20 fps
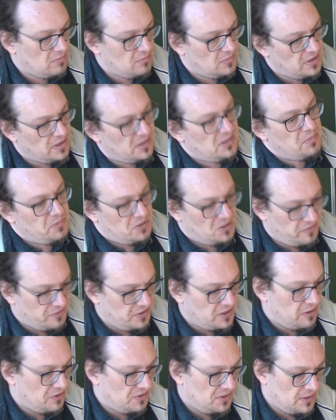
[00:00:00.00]
that's a bit of a
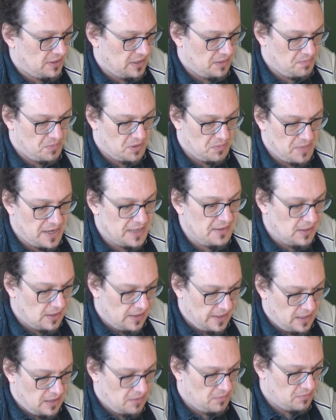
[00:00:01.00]
downside. But
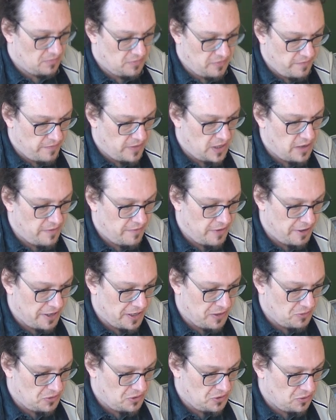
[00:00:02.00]
basically, a very
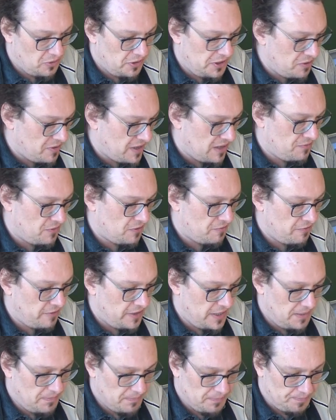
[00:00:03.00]
good tool you get for
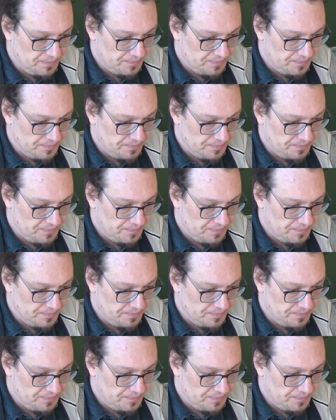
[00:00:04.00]
free.